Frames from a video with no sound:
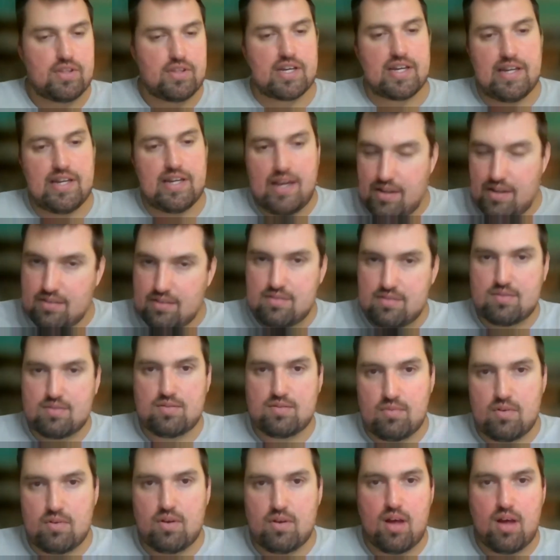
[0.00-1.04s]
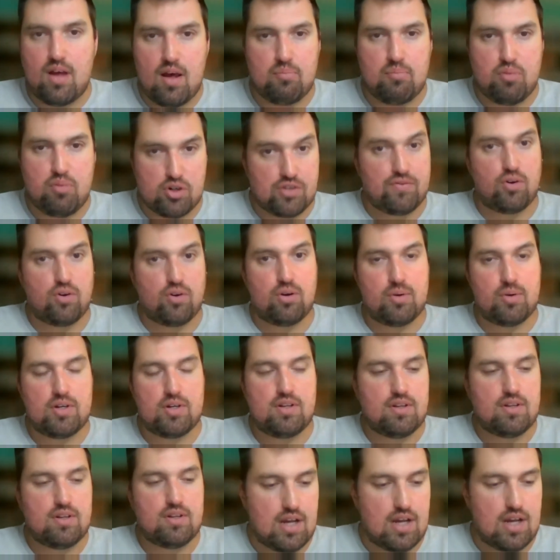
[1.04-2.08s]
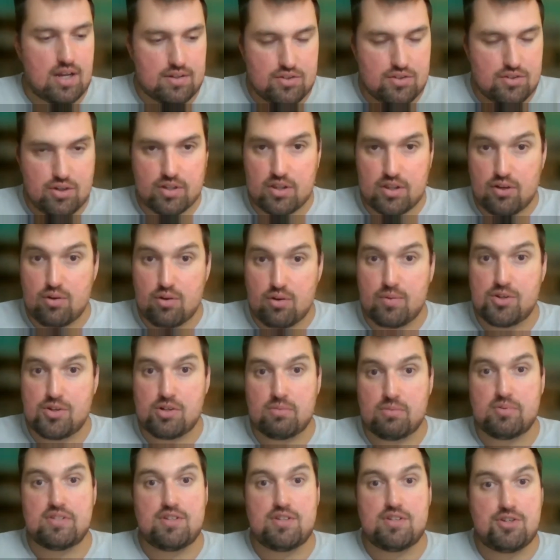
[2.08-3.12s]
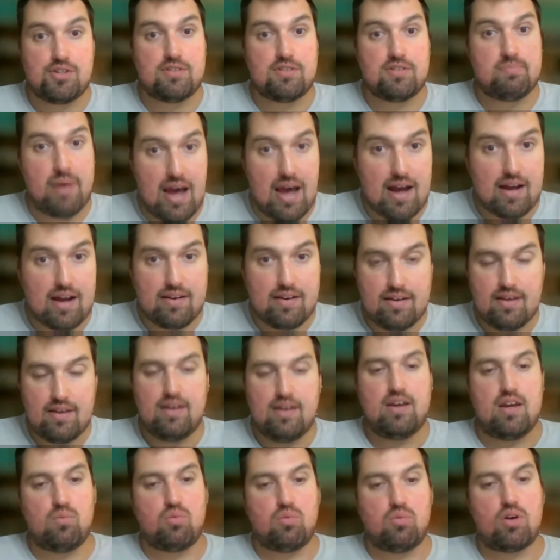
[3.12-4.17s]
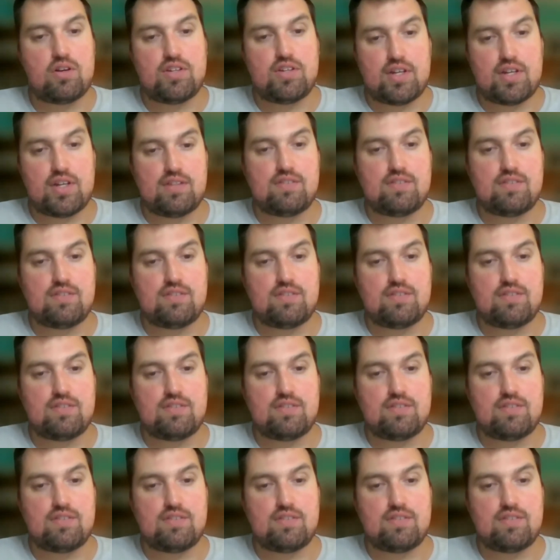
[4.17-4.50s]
The Canadians pushed forward, took their original positions back, and worked to